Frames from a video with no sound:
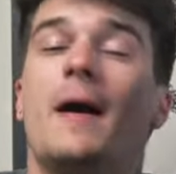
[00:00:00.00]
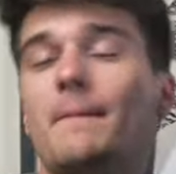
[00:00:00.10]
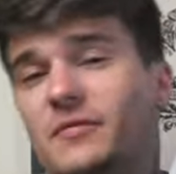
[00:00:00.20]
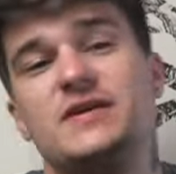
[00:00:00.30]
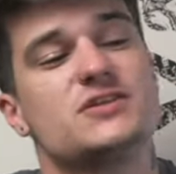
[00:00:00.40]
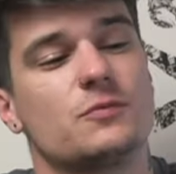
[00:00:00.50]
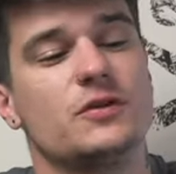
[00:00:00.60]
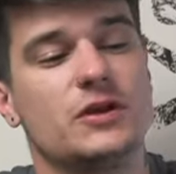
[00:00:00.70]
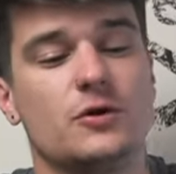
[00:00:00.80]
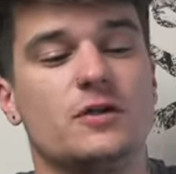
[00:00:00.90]
But these are
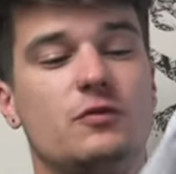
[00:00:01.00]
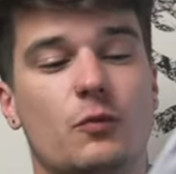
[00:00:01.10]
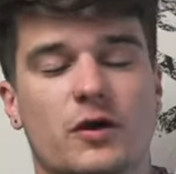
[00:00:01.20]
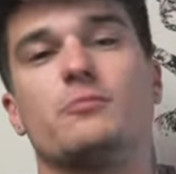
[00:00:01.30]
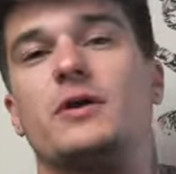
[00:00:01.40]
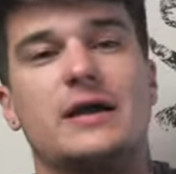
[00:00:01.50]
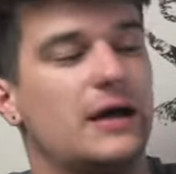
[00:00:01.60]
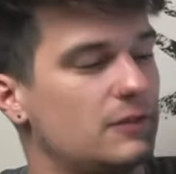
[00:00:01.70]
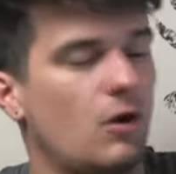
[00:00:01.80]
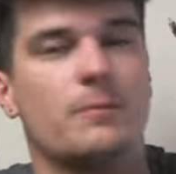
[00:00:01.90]
really good if you want to bring
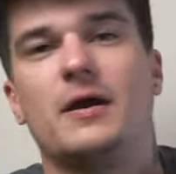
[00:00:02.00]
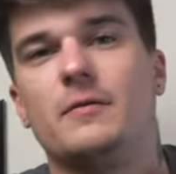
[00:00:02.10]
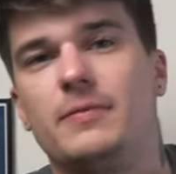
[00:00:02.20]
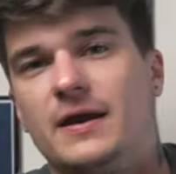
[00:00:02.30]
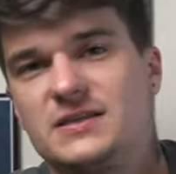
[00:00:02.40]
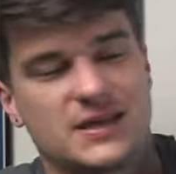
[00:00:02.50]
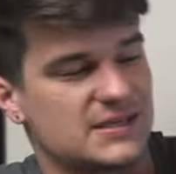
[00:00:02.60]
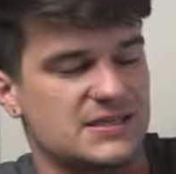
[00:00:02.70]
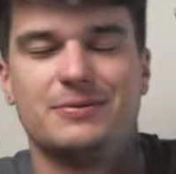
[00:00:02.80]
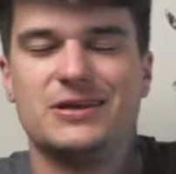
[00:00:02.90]
a long pair of pants, like I
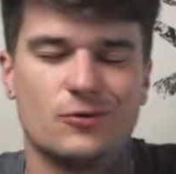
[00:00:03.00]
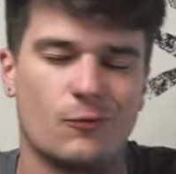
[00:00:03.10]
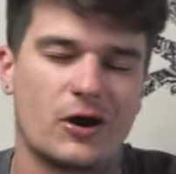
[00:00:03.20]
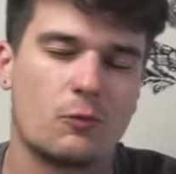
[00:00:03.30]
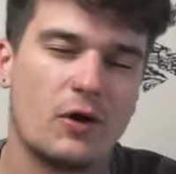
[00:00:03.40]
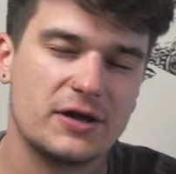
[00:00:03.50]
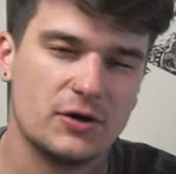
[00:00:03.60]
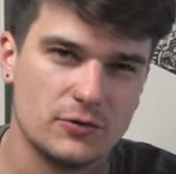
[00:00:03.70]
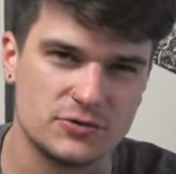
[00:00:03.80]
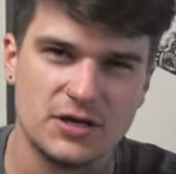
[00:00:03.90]
said, but you don't want to quite
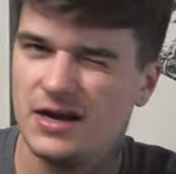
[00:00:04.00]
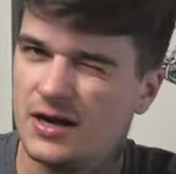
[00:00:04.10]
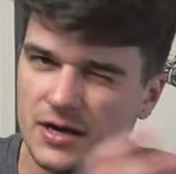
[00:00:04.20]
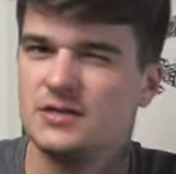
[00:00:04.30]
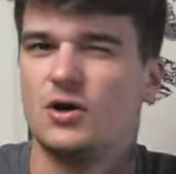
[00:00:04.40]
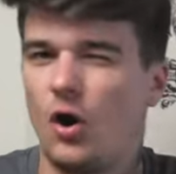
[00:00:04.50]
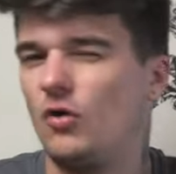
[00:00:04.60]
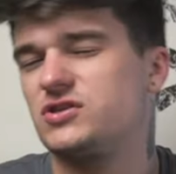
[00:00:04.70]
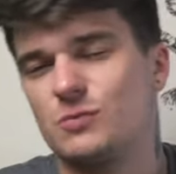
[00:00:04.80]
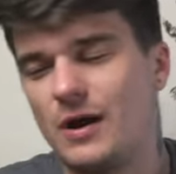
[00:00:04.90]
go
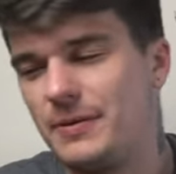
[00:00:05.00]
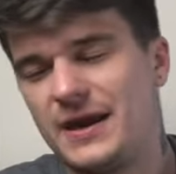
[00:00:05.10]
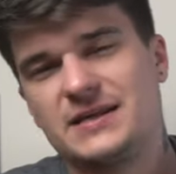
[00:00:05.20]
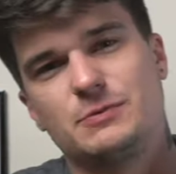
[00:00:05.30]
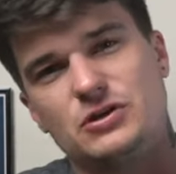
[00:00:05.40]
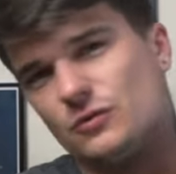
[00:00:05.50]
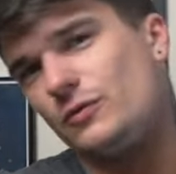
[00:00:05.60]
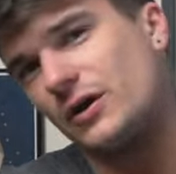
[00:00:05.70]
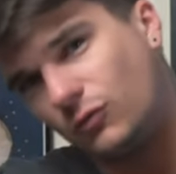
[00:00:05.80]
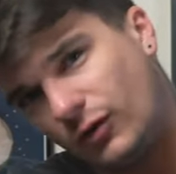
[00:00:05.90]
all sweatpants, but you don't
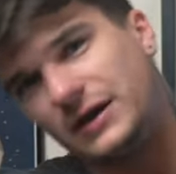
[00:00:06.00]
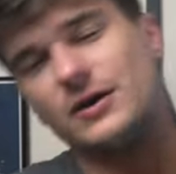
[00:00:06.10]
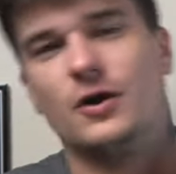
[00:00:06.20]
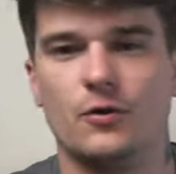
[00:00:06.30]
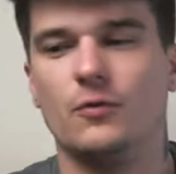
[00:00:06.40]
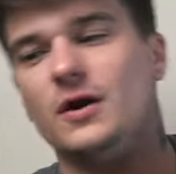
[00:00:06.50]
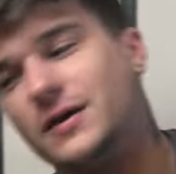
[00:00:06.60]
want to quite go